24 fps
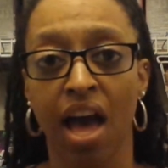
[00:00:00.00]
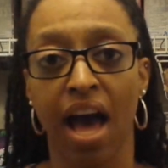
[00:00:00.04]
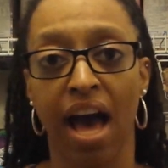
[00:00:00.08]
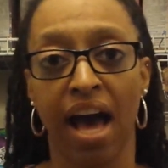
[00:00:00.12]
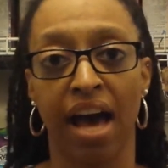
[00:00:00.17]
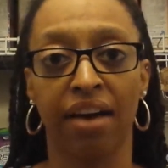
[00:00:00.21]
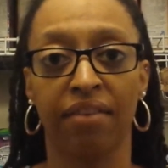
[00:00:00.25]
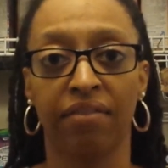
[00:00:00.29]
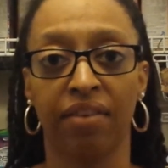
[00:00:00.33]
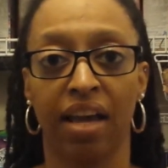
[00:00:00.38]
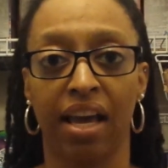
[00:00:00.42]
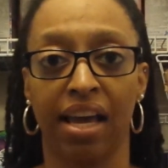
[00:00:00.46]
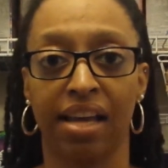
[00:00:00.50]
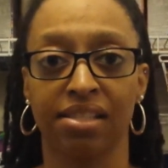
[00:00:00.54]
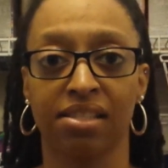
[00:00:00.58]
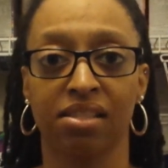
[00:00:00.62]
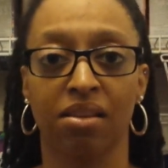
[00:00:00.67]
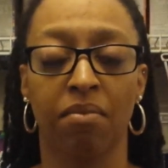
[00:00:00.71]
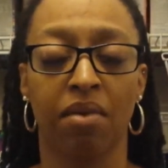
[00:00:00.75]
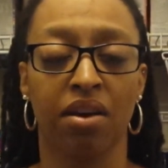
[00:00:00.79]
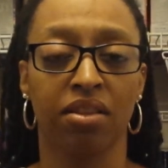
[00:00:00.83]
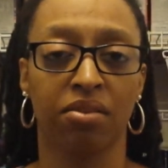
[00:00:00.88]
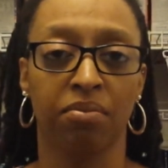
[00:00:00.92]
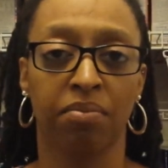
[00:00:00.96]
I've had
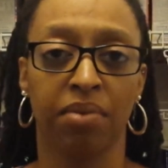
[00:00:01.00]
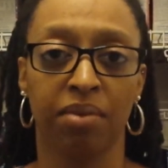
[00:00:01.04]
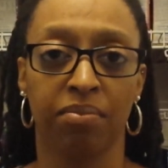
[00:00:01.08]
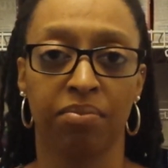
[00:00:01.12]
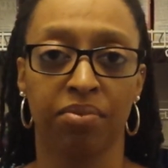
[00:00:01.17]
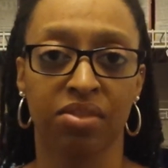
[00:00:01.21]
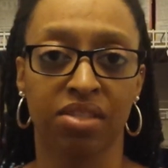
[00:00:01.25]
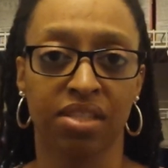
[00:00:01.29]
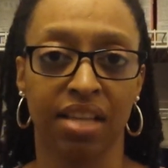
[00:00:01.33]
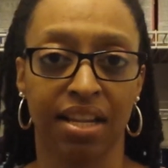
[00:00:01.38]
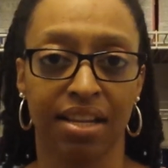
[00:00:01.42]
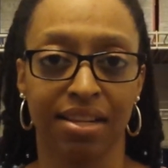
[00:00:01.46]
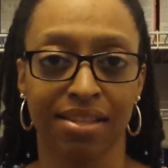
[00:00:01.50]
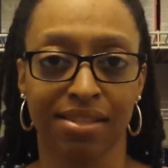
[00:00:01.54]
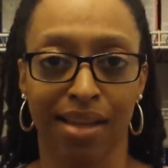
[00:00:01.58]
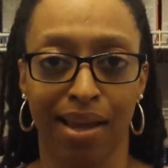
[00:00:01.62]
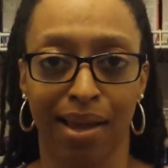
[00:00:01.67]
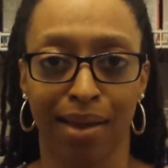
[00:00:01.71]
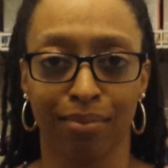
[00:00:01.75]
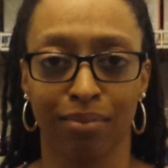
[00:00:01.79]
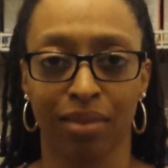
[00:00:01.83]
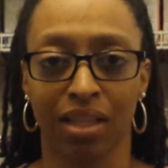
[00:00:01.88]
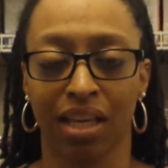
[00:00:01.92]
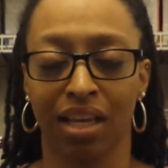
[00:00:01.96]
some other people say the
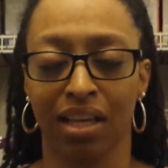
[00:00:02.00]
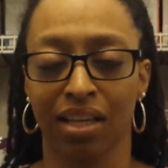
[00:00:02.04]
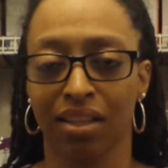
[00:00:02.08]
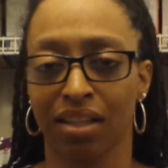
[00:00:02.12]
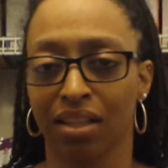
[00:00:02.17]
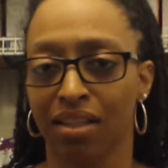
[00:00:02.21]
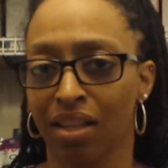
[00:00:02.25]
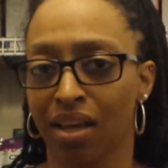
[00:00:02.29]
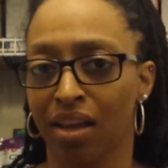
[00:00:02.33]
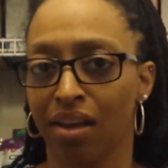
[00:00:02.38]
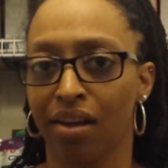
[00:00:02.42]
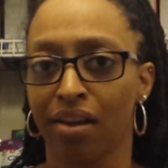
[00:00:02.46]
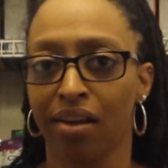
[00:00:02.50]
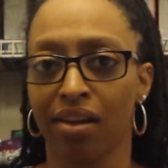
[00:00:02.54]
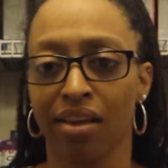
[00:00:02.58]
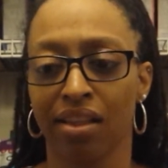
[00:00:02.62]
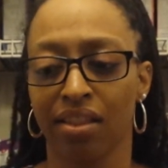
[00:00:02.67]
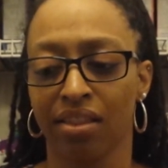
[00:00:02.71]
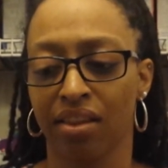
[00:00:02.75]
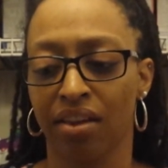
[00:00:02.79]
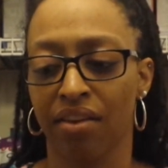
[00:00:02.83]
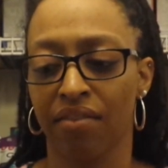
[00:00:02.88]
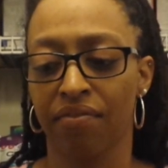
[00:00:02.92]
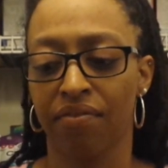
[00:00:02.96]
same thing, that
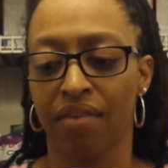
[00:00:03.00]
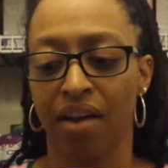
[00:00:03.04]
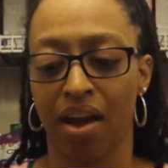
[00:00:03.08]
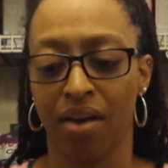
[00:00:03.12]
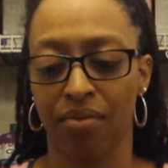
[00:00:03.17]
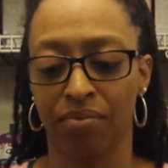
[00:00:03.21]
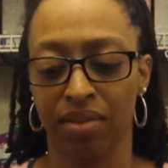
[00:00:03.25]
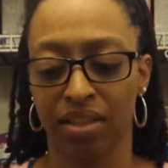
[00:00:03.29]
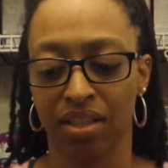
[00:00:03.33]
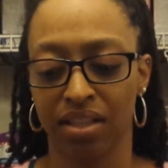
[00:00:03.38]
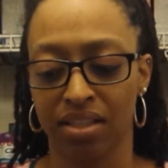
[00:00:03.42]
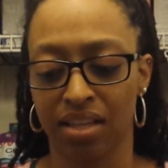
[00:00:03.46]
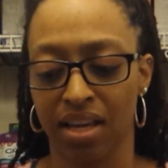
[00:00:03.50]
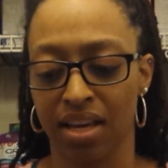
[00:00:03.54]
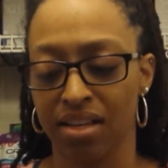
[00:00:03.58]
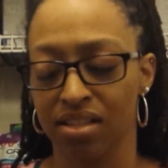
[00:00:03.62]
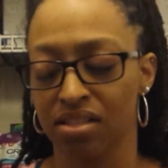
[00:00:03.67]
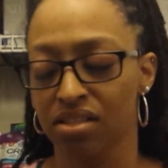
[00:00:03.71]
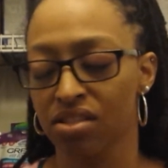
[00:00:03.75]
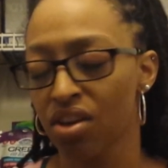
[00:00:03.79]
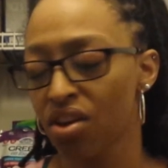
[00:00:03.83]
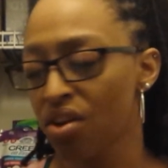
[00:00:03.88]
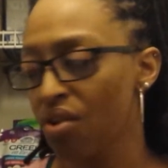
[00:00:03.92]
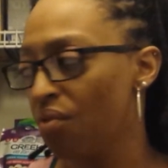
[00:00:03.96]
they're fine with the
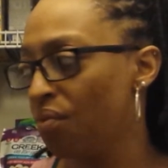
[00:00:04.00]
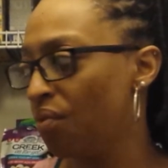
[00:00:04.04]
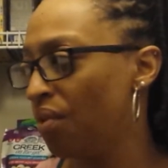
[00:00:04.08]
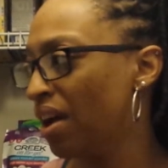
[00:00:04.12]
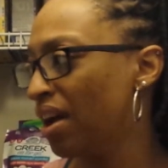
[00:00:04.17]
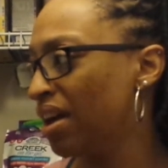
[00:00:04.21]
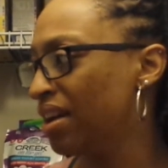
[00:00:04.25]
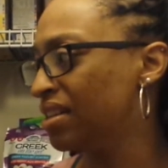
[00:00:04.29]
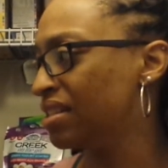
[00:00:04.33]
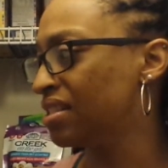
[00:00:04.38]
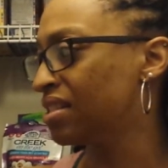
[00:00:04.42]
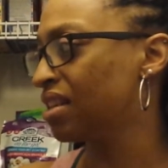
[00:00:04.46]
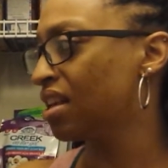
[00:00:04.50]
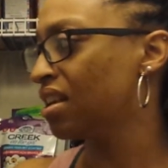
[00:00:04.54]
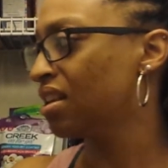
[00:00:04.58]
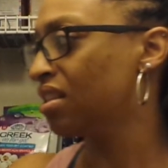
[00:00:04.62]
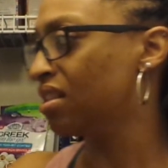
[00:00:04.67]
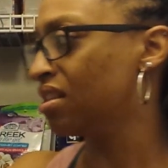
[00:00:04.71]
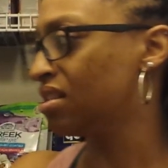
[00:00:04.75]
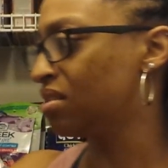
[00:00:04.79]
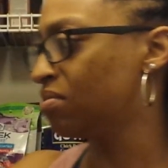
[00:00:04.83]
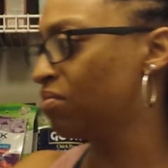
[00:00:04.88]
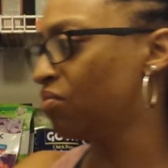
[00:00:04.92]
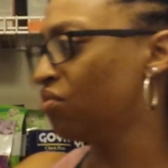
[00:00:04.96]
taste. Whereas
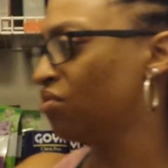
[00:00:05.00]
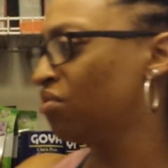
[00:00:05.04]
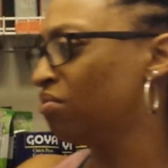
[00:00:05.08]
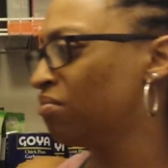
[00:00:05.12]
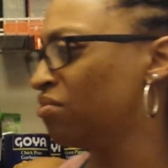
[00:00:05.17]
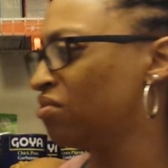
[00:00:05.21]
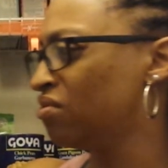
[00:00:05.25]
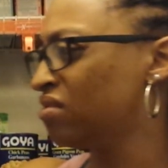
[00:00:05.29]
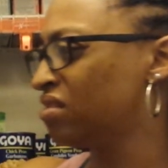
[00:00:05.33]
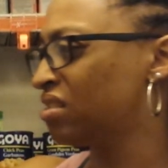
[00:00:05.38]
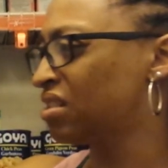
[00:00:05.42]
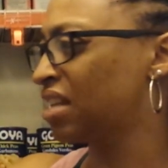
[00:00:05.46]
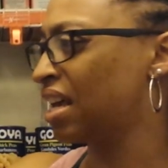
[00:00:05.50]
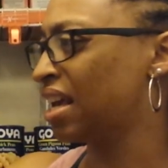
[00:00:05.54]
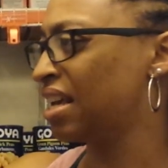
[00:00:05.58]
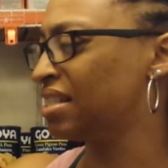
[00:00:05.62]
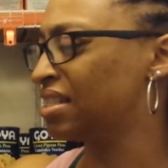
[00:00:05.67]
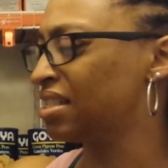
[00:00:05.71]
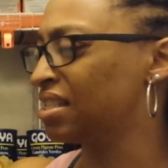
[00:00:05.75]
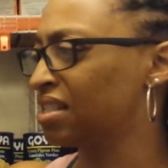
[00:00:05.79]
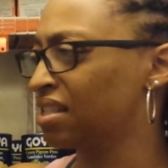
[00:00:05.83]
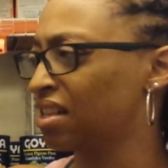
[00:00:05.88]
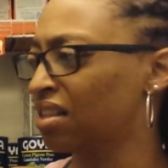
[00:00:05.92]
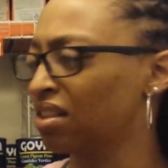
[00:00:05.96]
the Smooth Moves
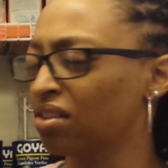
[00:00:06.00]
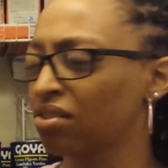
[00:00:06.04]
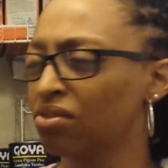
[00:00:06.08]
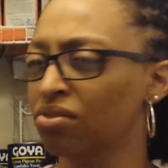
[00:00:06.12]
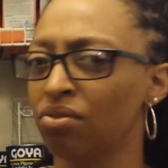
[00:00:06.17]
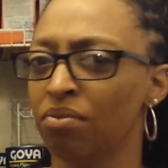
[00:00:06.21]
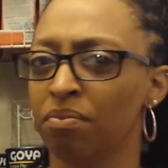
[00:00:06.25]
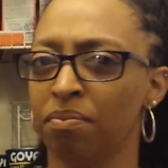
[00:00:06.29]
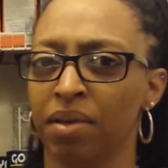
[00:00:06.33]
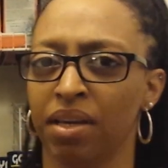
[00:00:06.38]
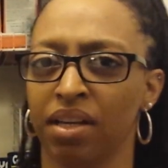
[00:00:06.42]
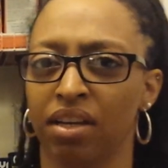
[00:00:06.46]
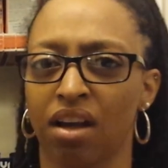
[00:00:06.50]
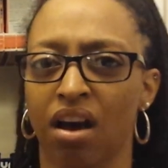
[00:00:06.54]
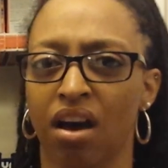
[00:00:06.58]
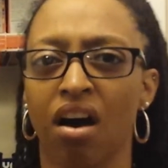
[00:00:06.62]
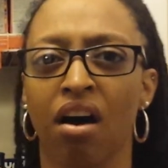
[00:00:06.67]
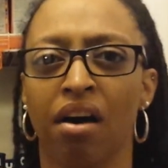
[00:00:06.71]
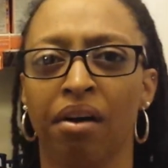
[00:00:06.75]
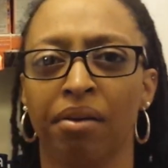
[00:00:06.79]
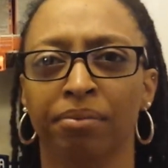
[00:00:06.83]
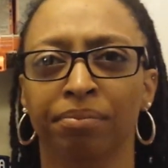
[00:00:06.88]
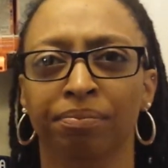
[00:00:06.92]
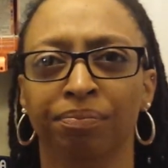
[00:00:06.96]
taste is a little bit,
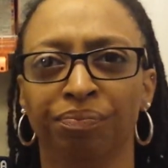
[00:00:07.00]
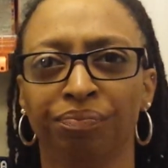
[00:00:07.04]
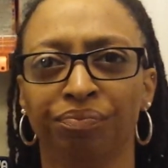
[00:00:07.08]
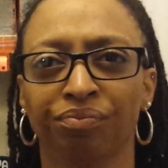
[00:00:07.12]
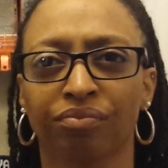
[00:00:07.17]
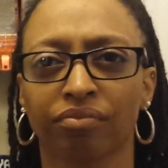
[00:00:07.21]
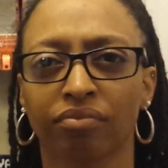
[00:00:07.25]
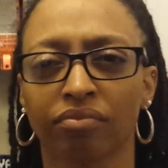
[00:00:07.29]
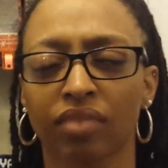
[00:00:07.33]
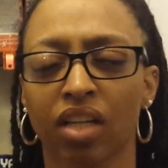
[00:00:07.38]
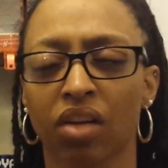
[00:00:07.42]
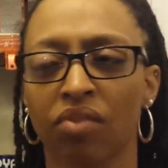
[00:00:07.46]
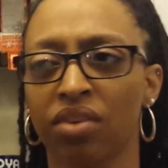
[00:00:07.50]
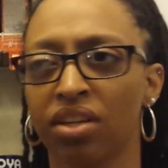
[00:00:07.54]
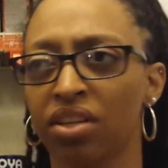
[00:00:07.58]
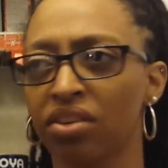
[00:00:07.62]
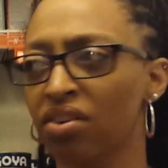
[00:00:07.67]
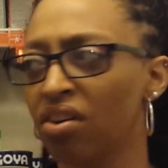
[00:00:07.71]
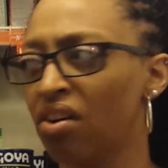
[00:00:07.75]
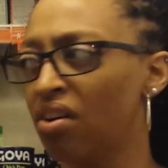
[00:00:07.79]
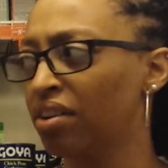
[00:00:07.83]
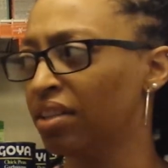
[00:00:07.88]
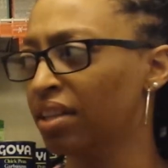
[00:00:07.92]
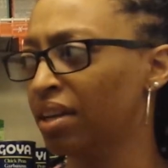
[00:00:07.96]
what do you
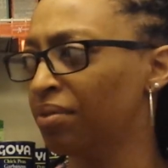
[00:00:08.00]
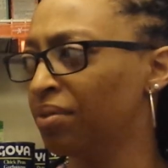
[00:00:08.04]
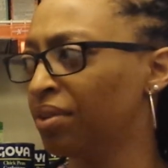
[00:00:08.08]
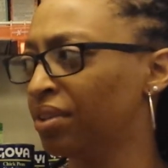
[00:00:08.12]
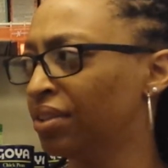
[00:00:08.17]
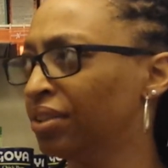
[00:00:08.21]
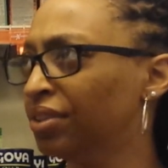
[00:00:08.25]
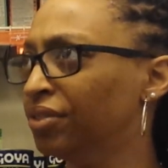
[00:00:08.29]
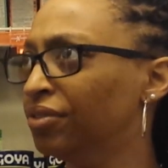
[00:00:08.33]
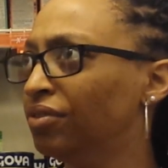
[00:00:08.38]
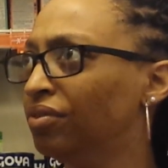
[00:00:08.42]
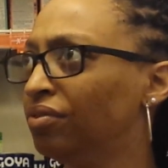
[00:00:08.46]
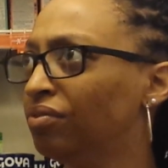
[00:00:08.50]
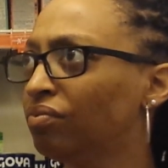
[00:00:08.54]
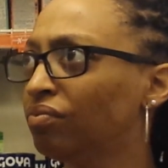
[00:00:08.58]
call that word?